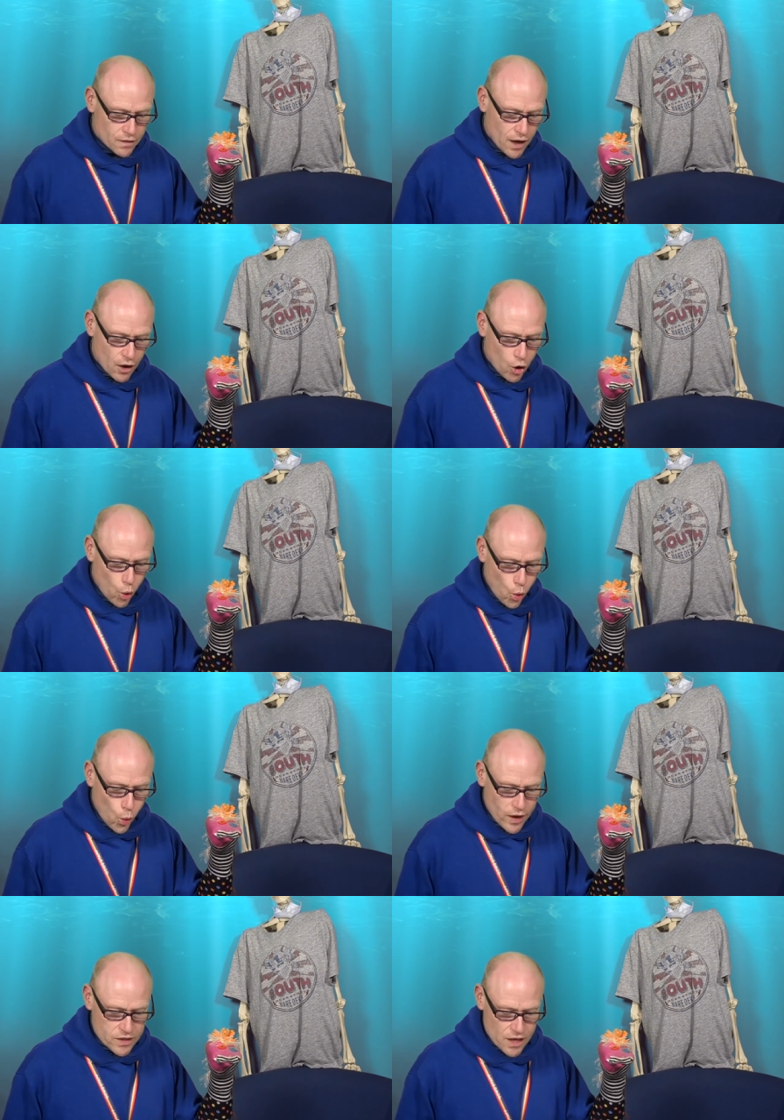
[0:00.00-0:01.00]
They are
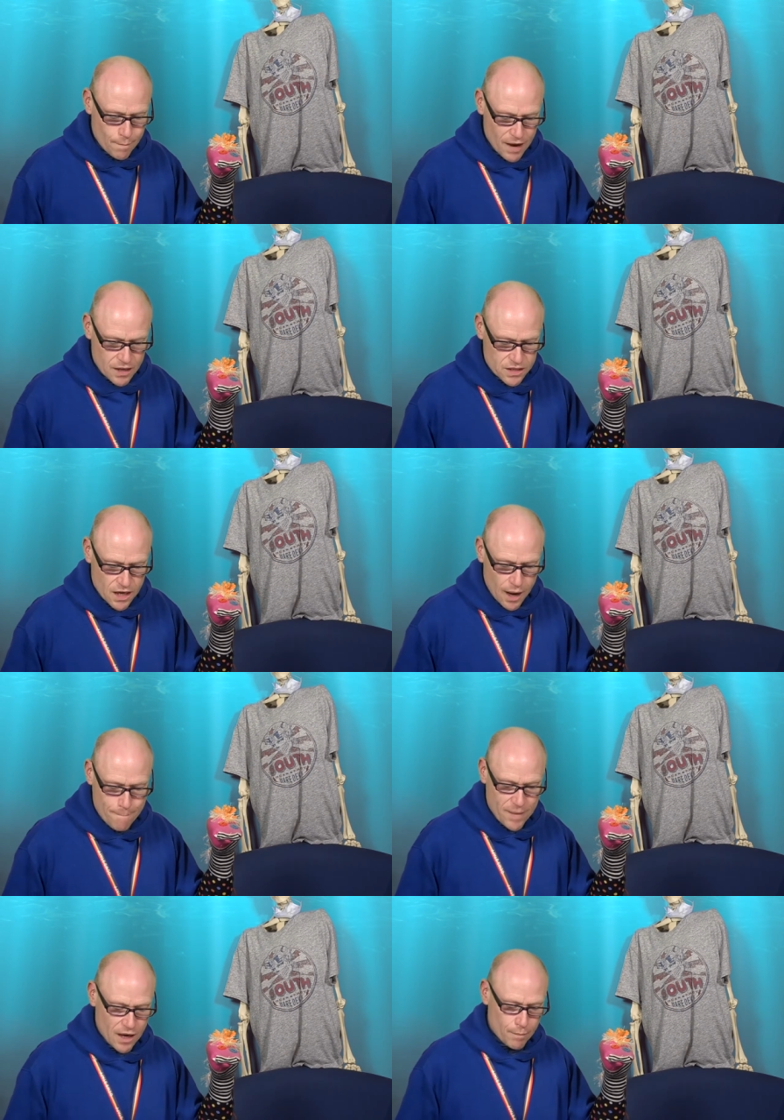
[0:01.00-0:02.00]
always amazing
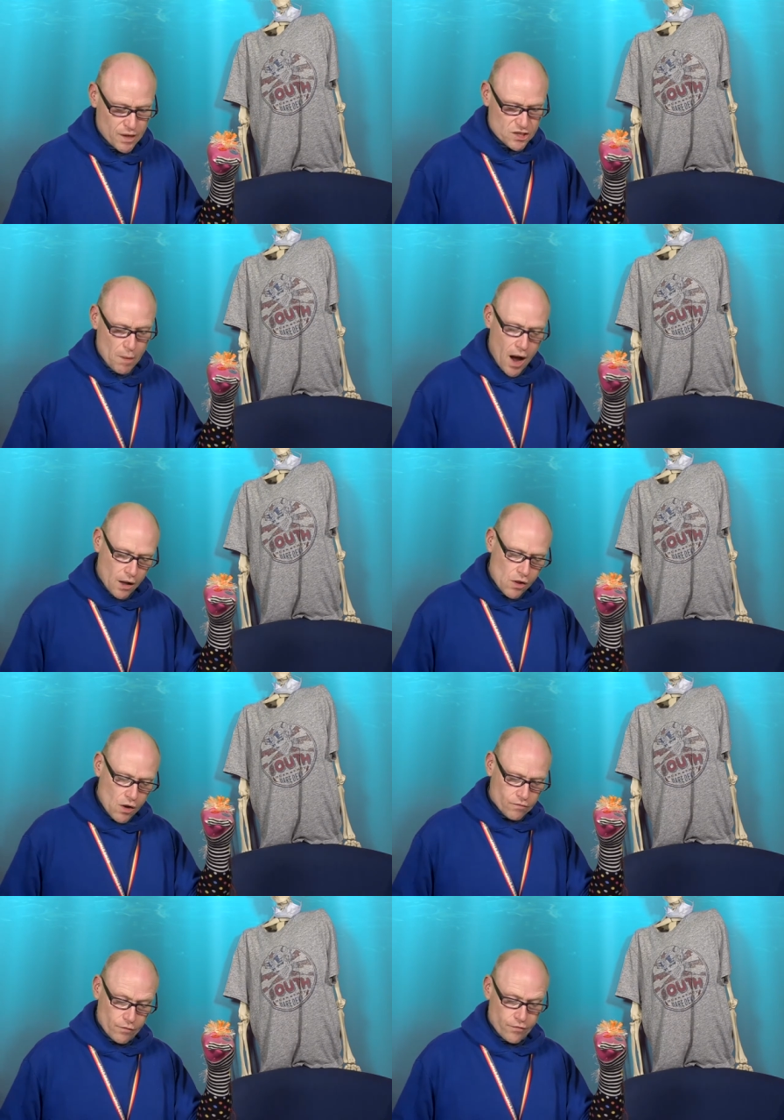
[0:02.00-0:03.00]
and make me smile.
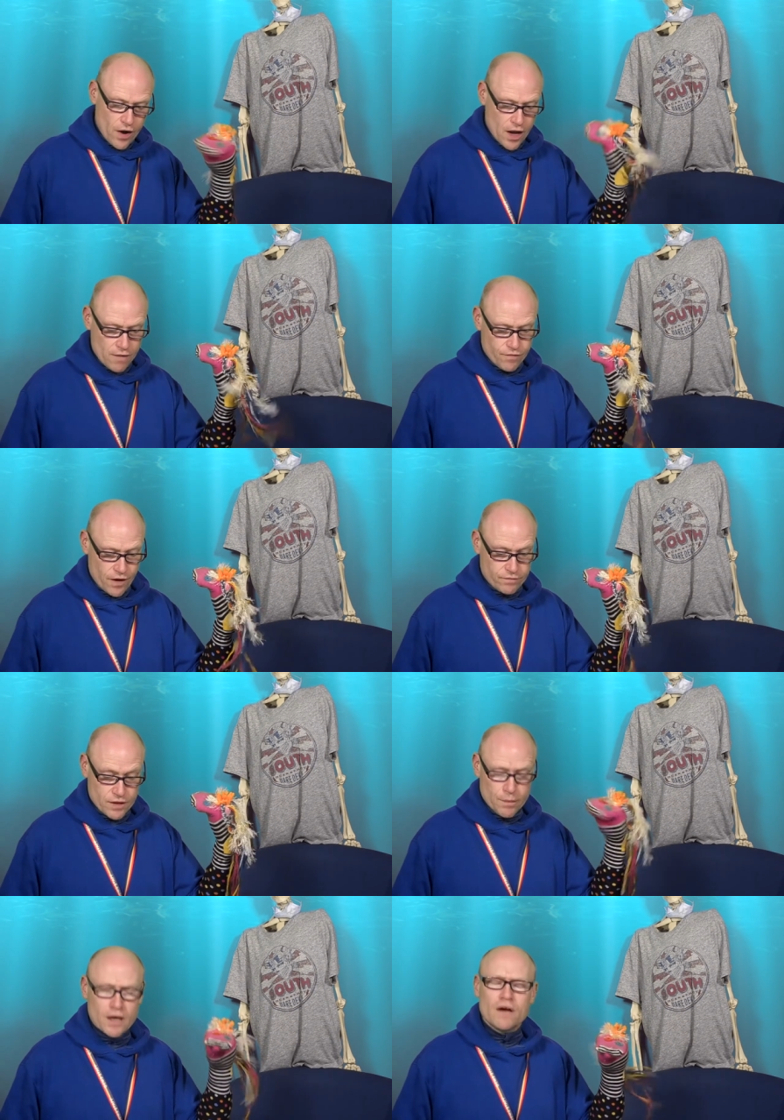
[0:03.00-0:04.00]
From Freya in
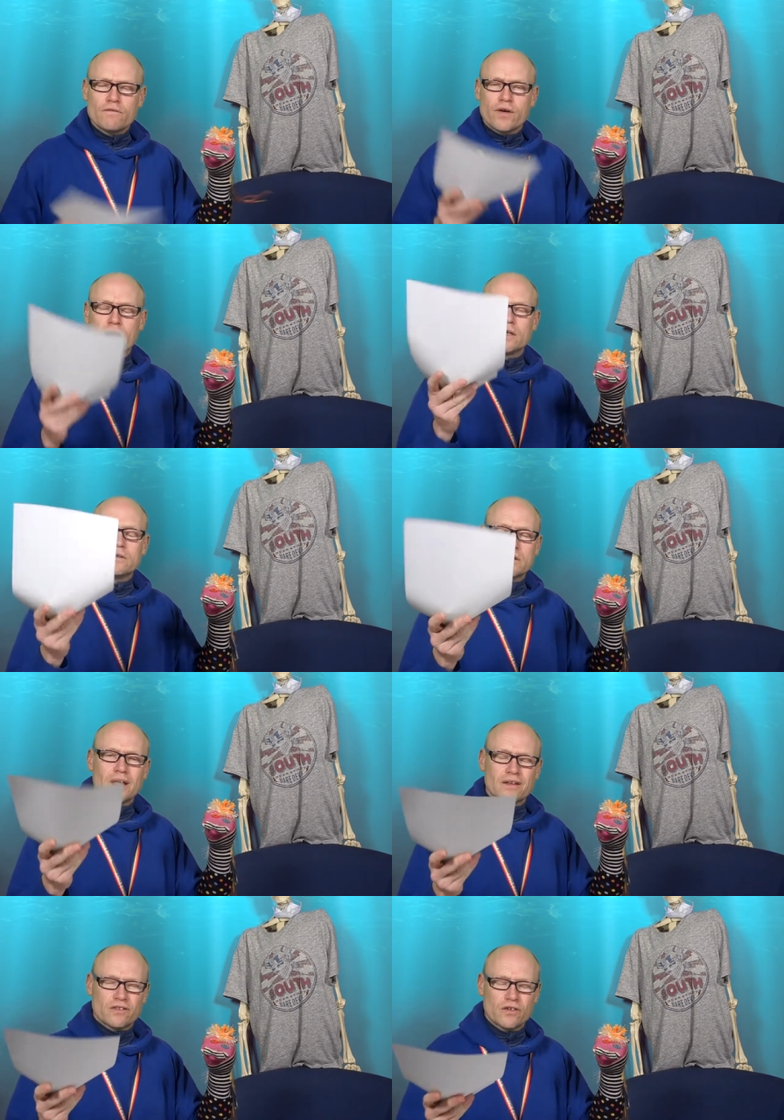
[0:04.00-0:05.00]
5TB. Freya, you did
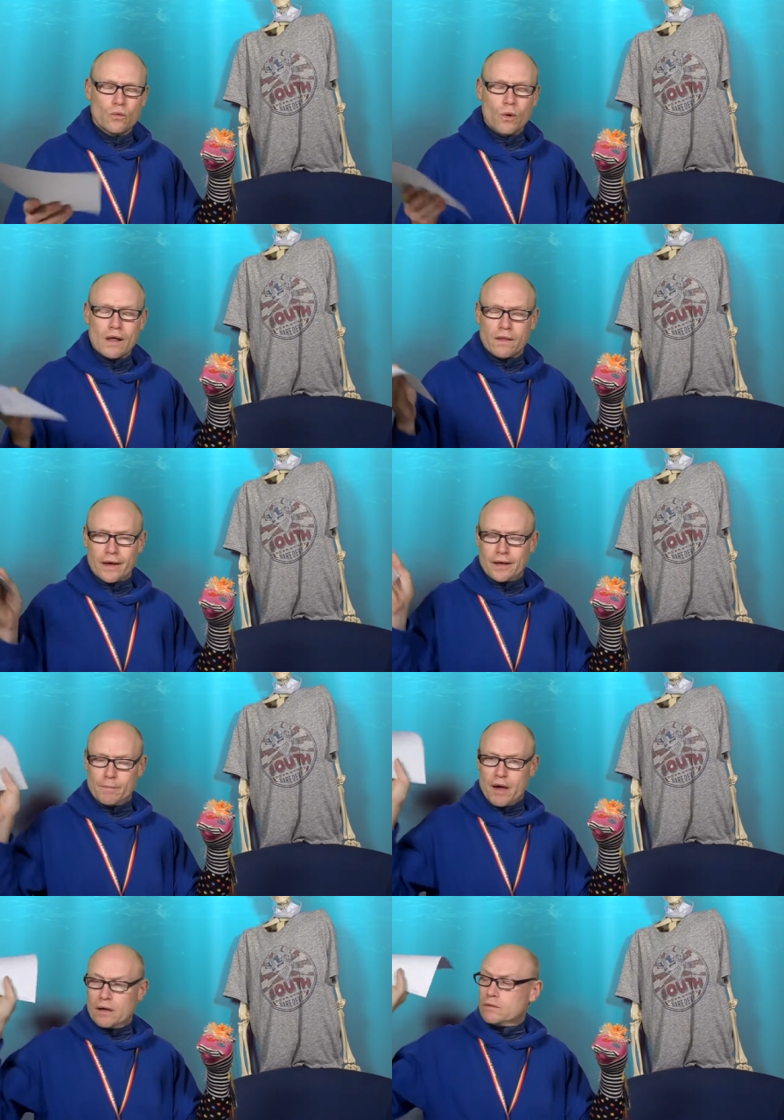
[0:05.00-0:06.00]
that so well, that
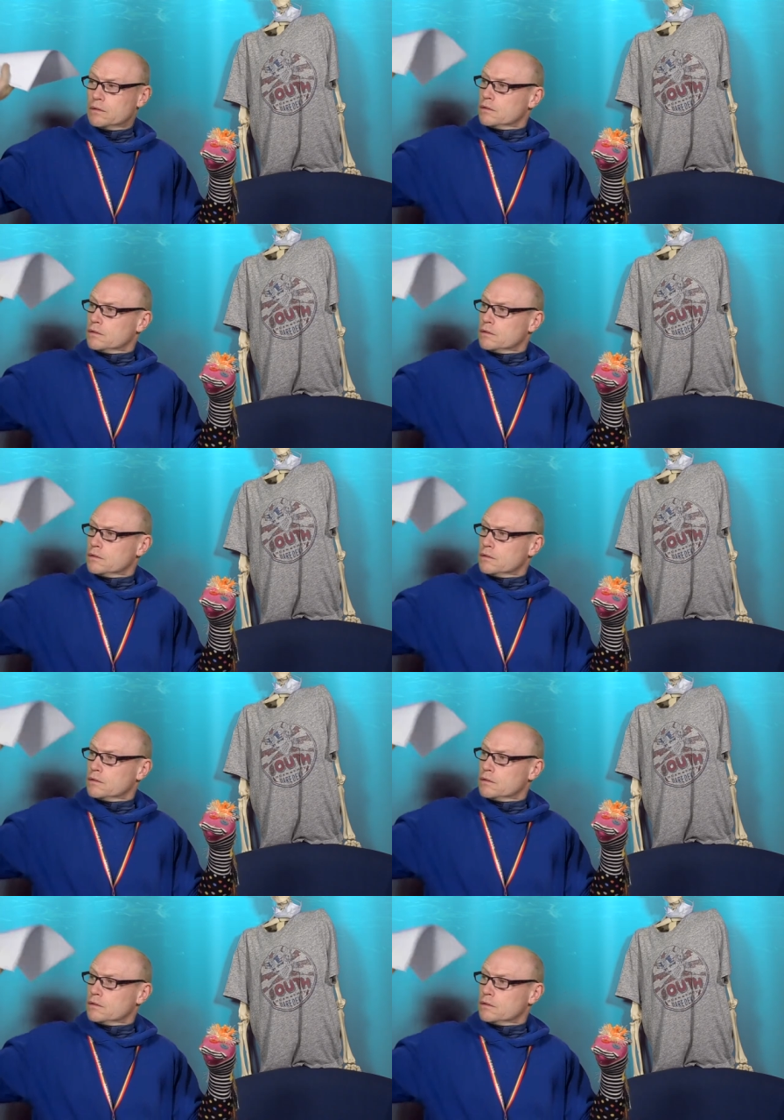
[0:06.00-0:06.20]
email.